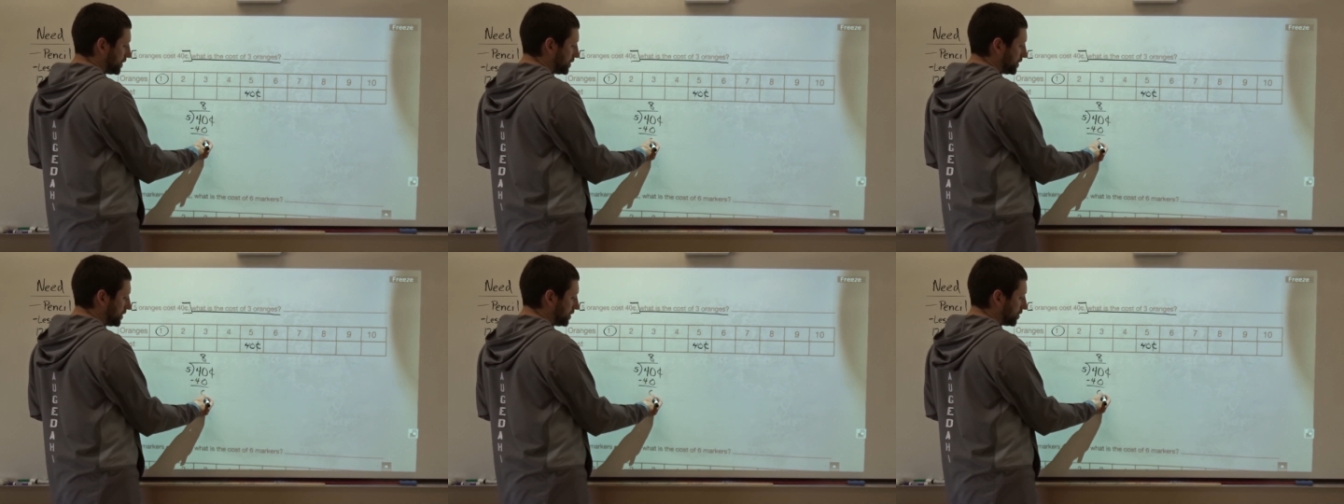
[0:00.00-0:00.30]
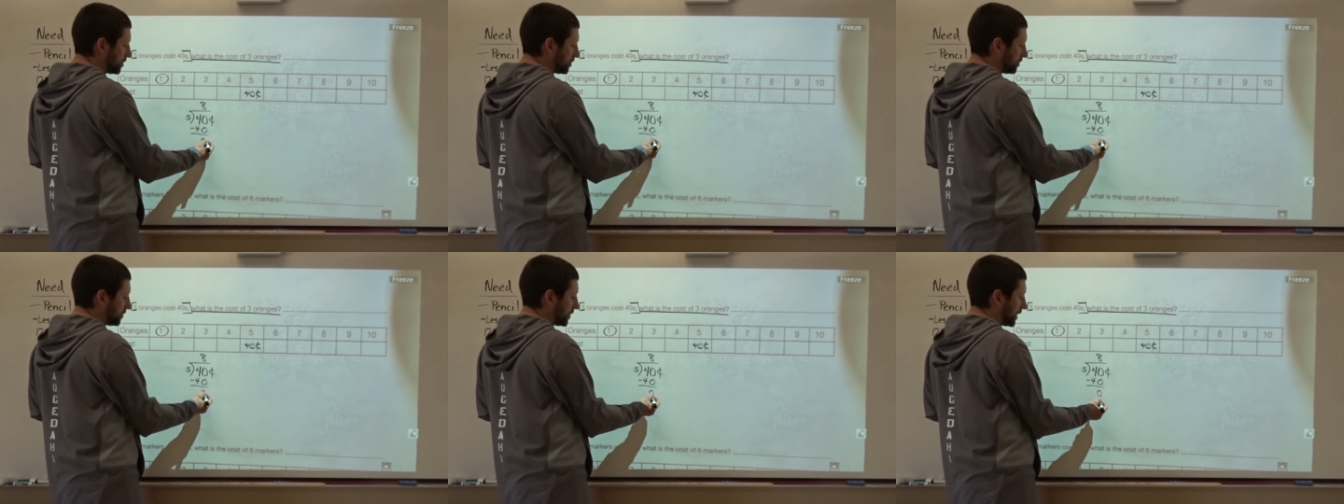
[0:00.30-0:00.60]

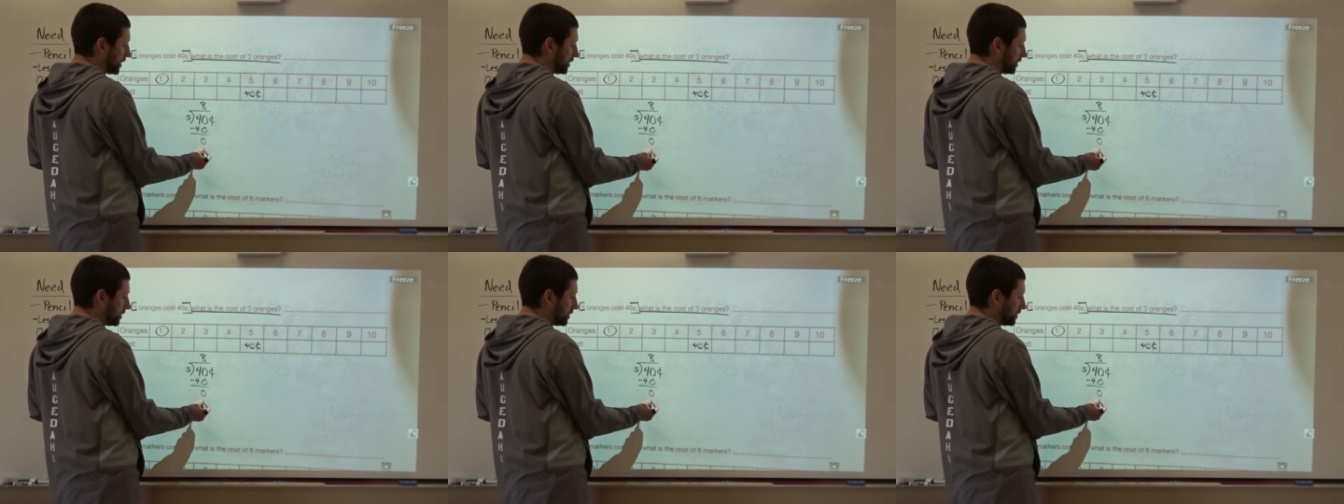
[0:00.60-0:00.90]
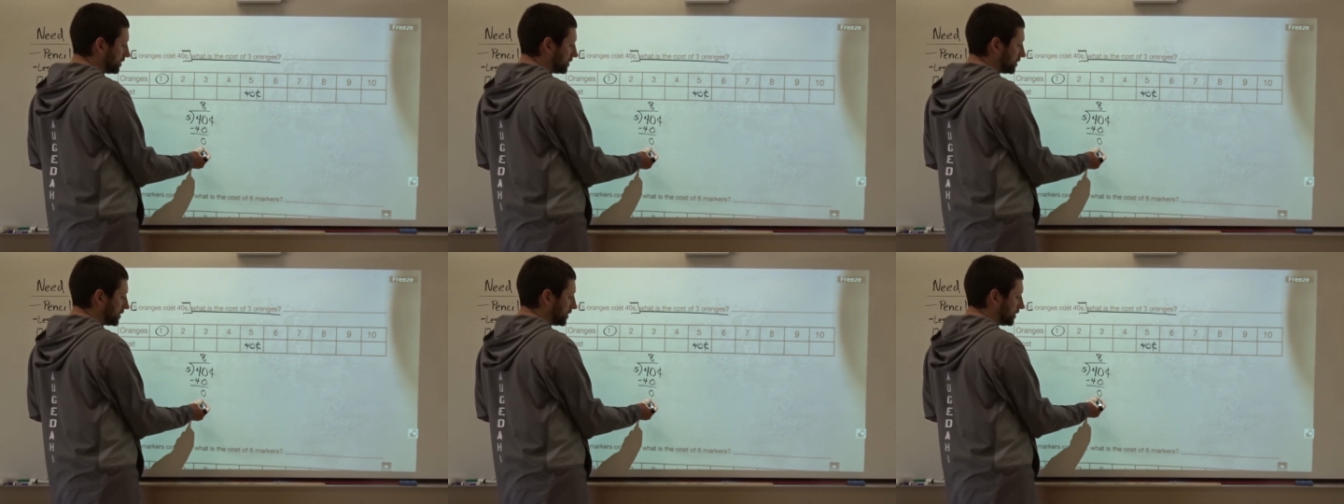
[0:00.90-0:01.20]
0 minus
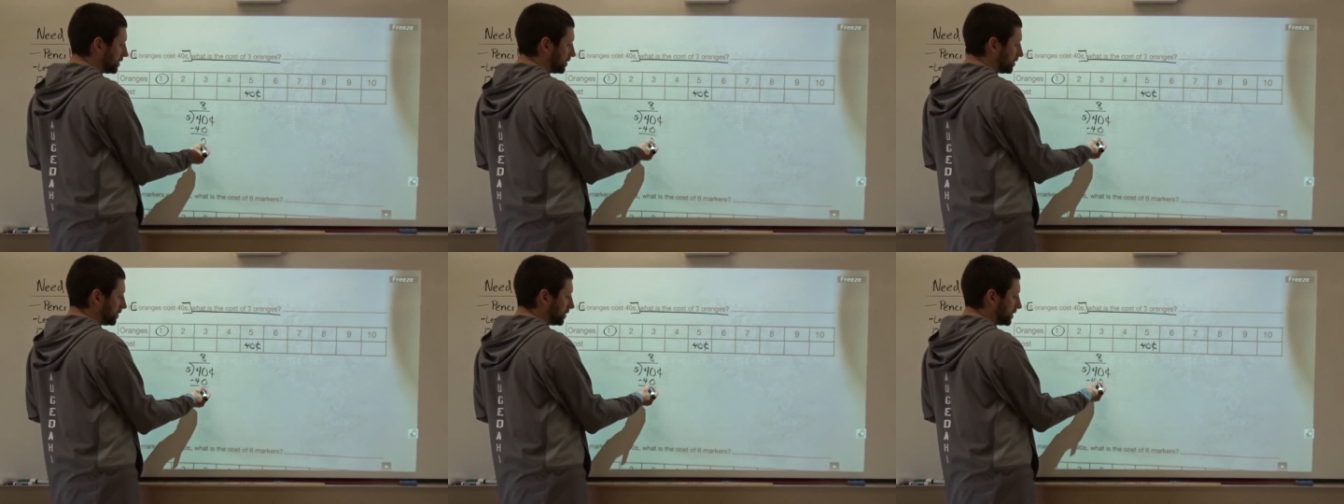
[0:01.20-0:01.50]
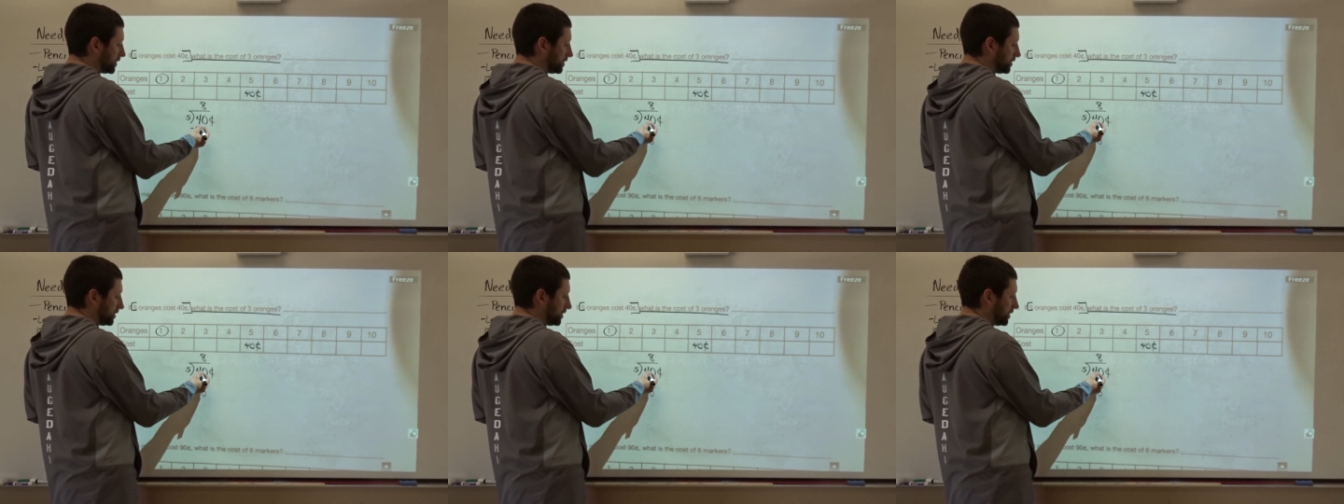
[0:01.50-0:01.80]

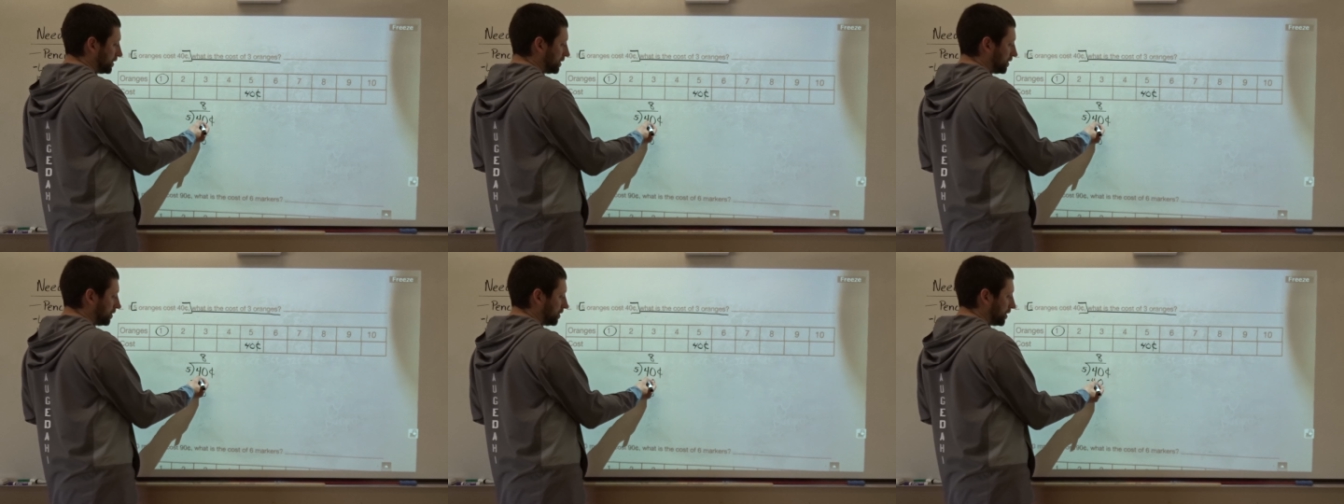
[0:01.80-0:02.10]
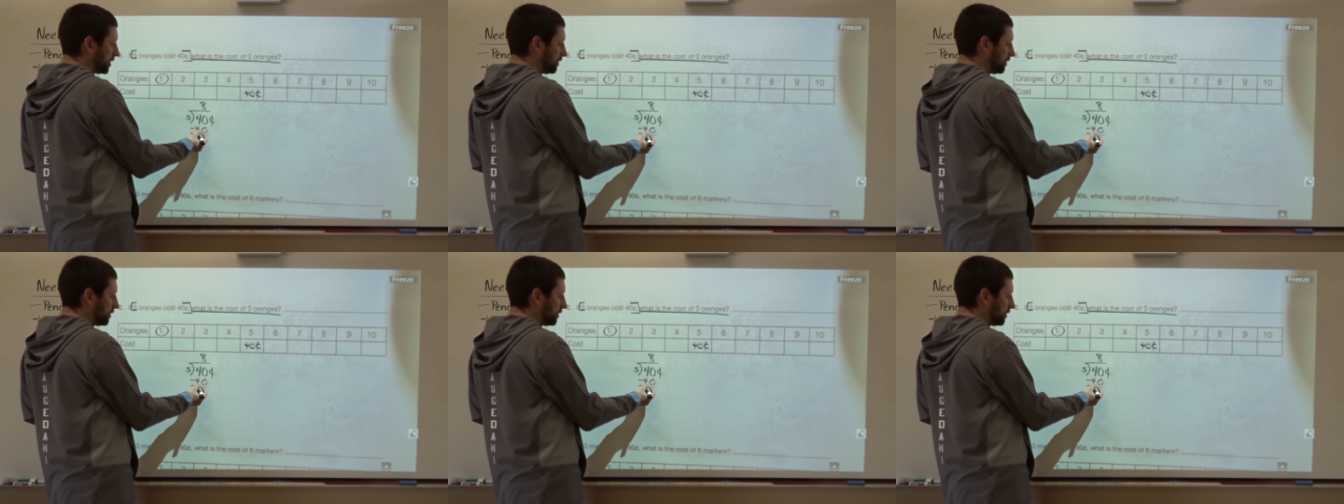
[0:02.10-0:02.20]
0 is 0,